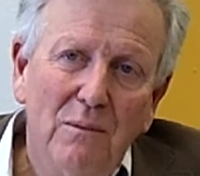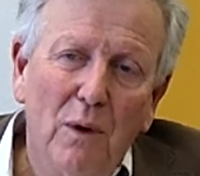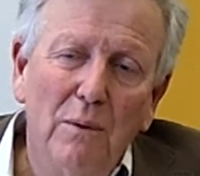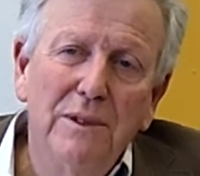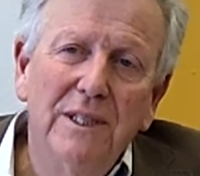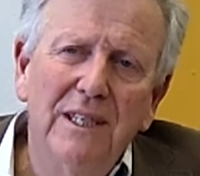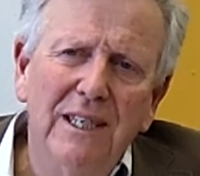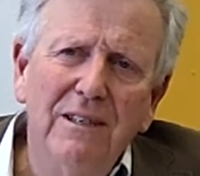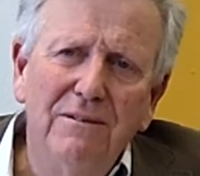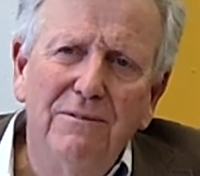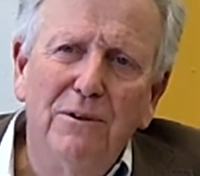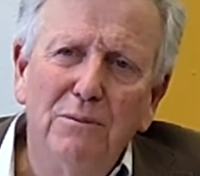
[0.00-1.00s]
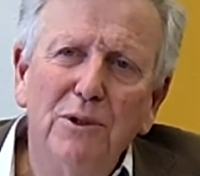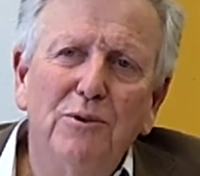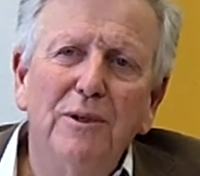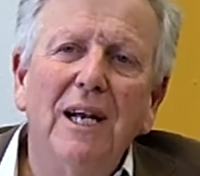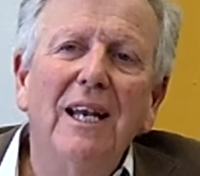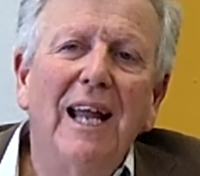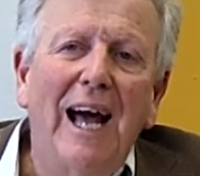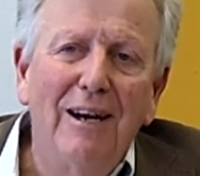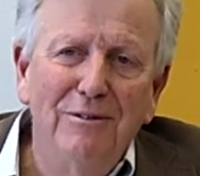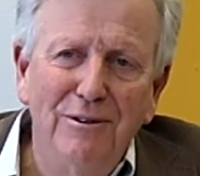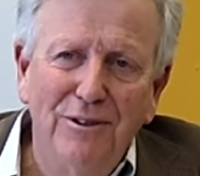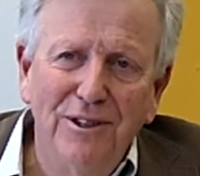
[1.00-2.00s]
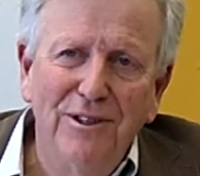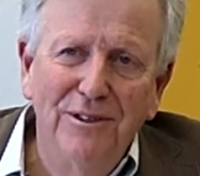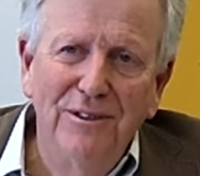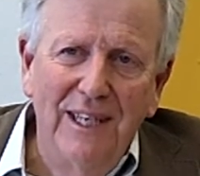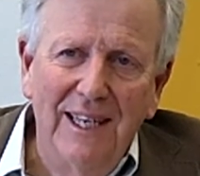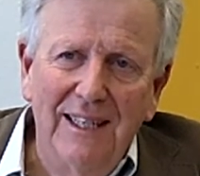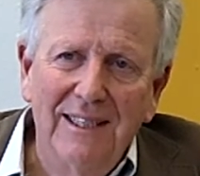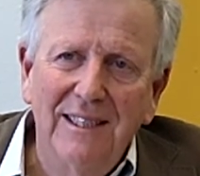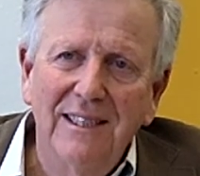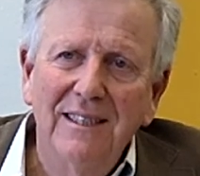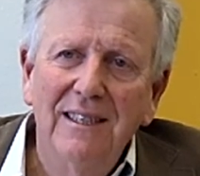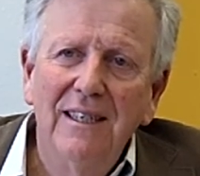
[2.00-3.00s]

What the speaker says: What was the legal form which would allow you to do that?